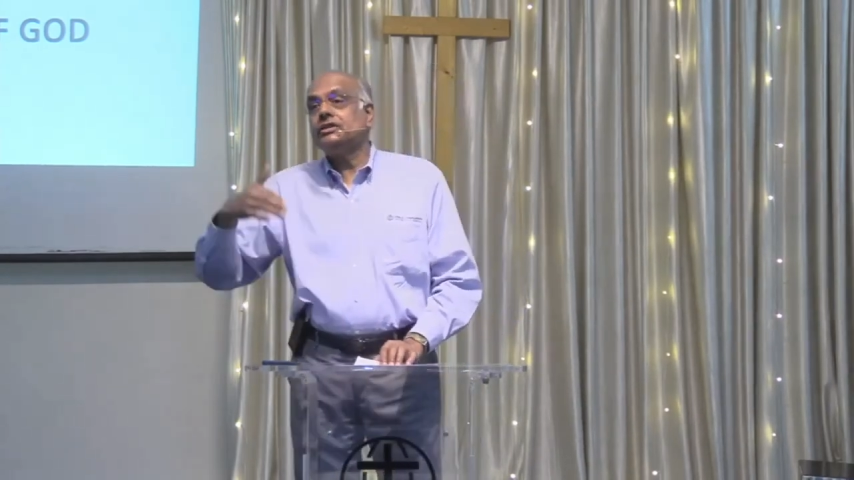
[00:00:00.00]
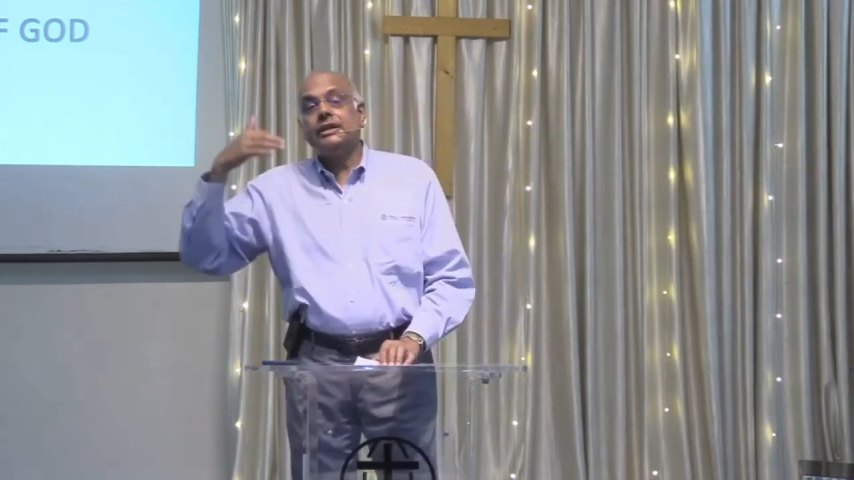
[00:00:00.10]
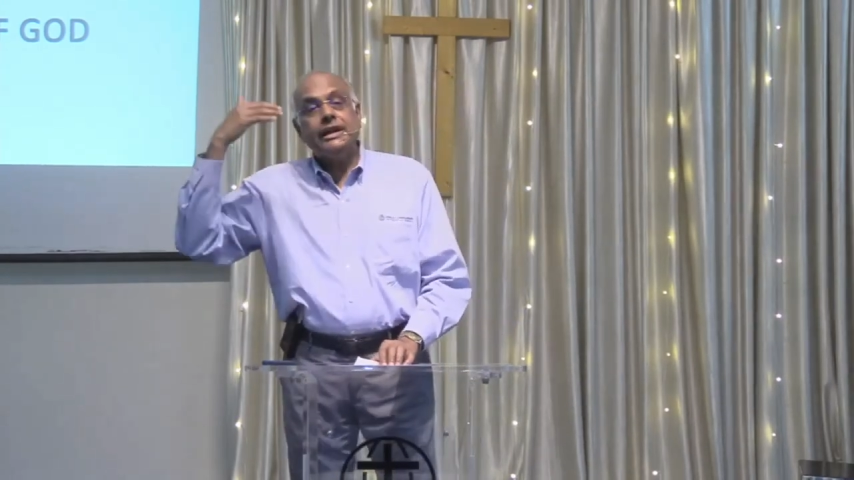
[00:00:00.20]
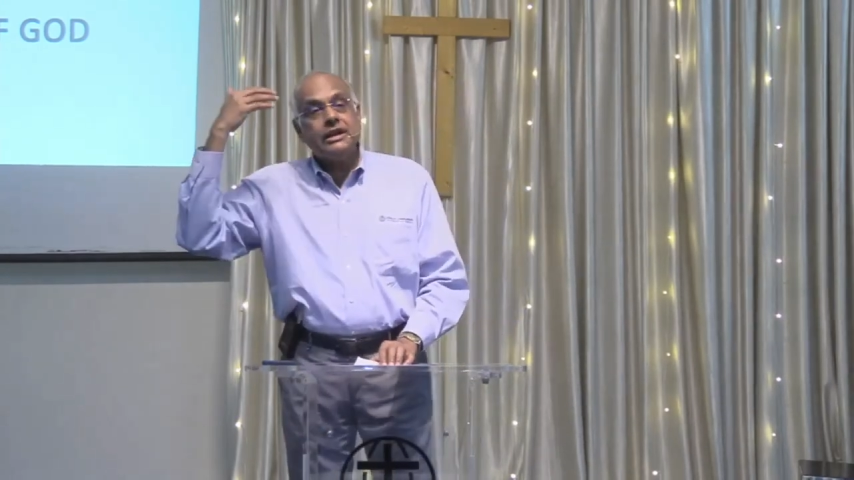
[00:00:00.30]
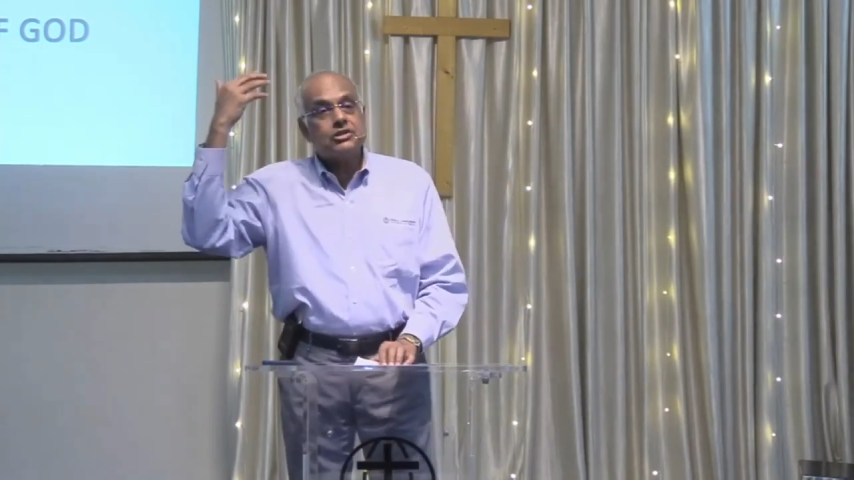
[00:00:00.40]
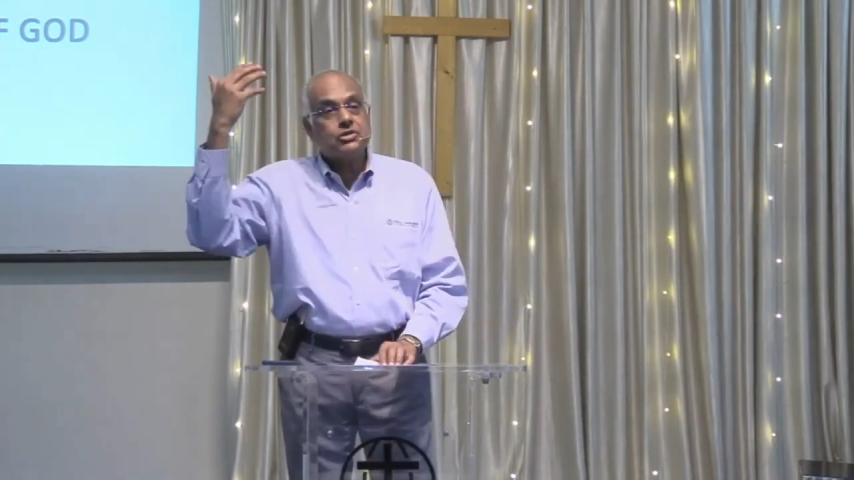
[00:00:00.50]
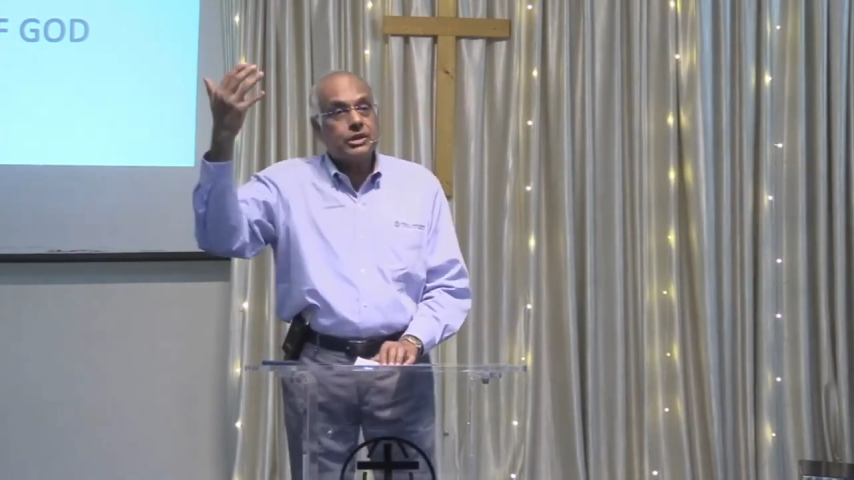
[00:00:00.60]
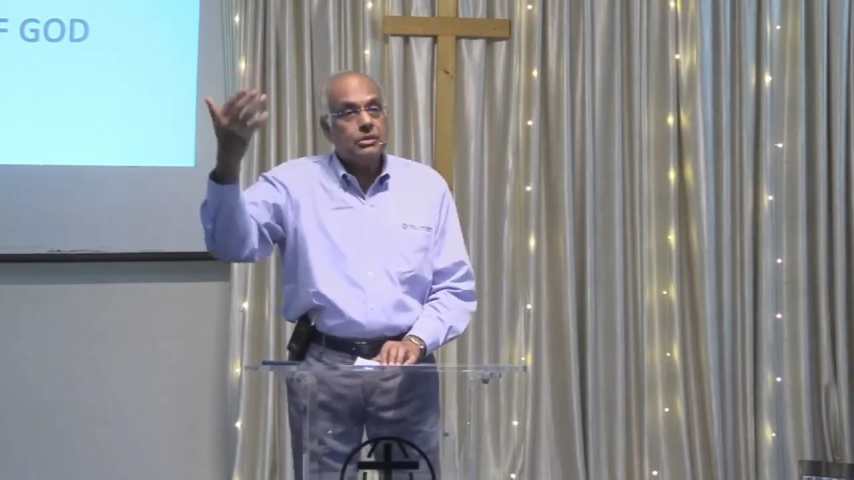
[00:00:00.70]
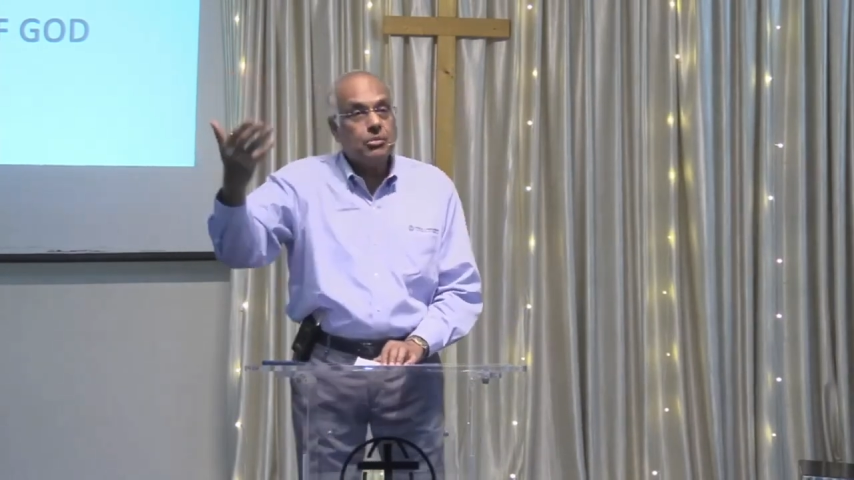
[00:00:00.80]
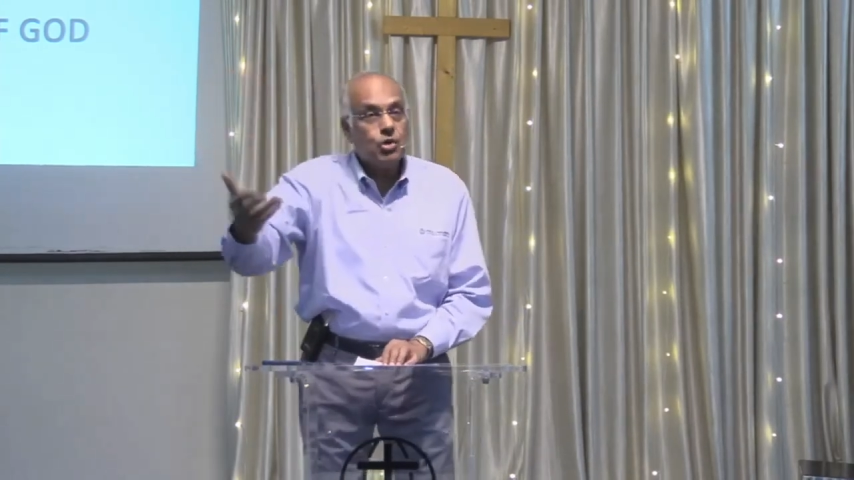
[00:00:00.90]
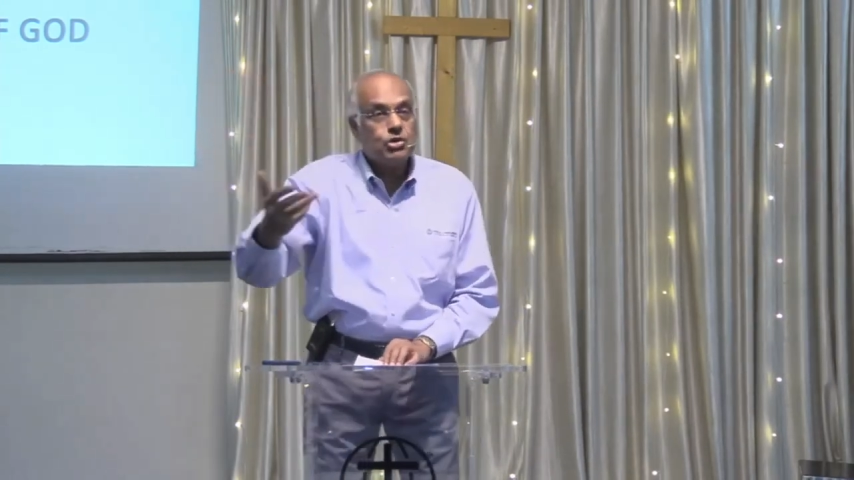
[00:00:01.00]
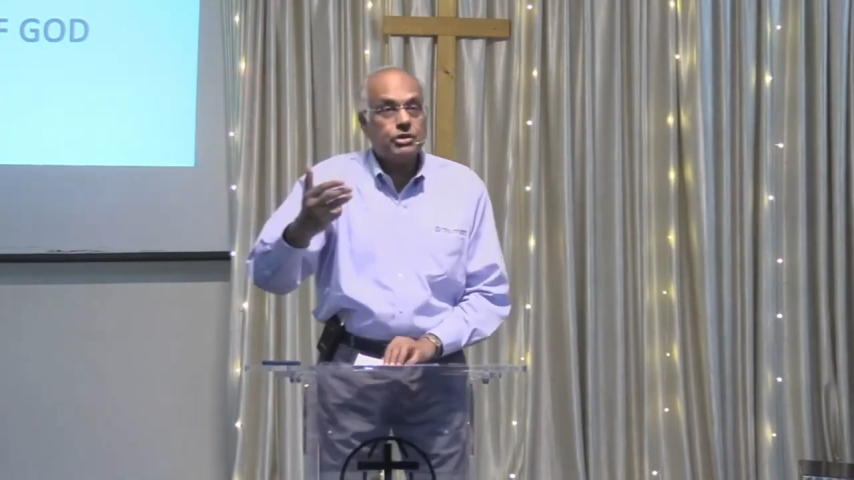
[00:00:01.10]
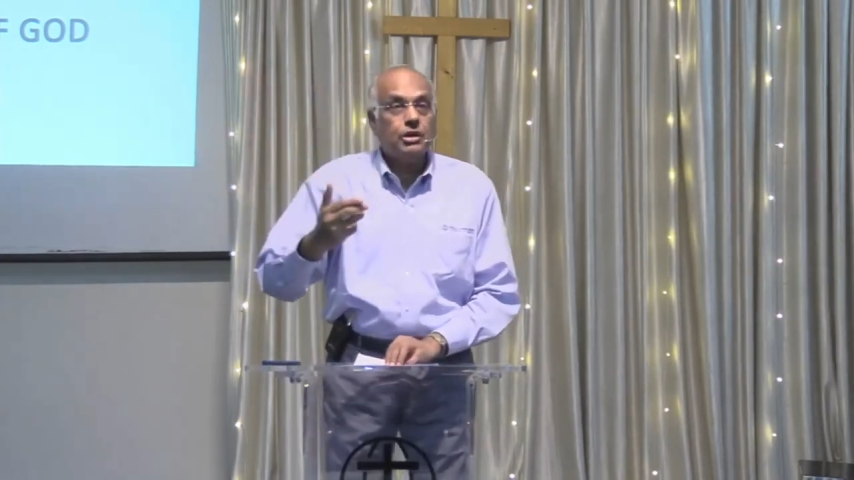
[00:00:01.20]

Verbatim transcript: leads to emotional